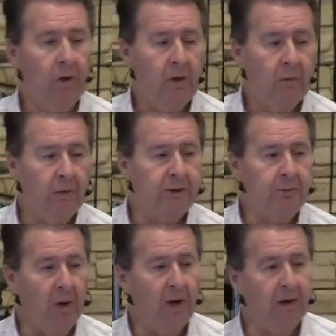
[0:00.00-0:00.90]

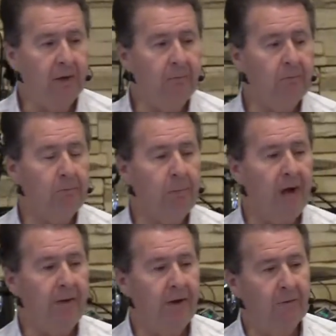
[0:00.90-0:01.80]
responded by
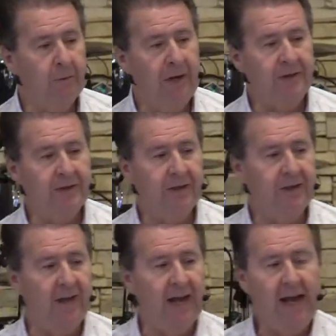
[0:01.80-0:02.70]
the information that
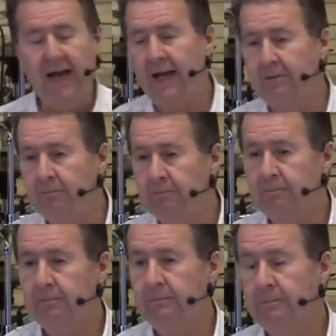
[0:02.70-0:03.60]
they had
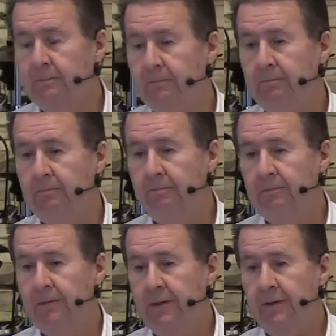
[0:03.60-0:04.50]

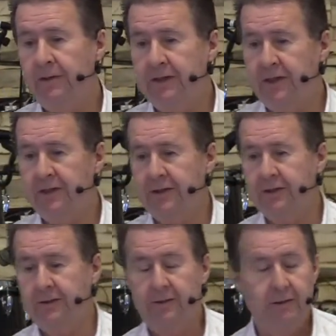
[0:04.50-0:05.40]
that
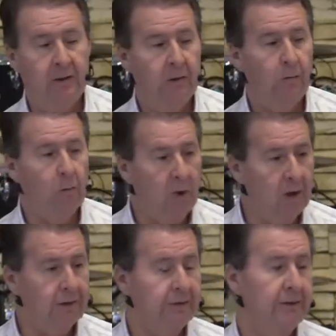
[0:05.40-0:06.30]
Jesus
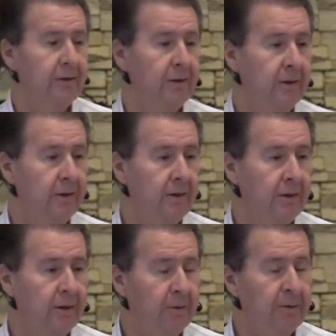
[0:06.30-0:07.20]
was
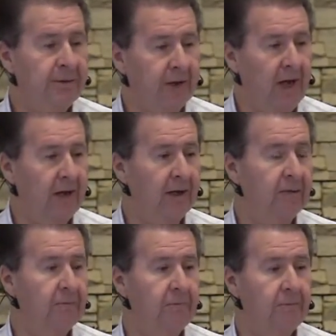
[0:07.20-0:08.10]
the Messiah,
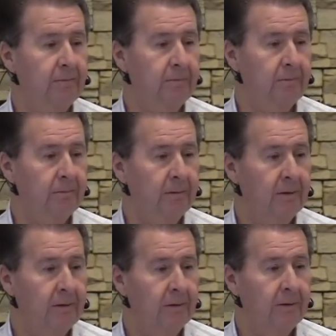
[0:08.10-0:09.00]

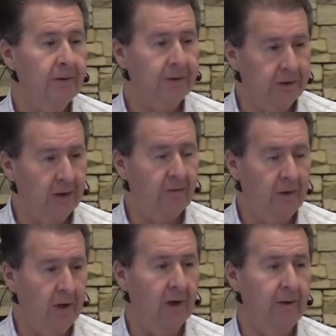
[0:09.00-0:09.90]
the Son of God.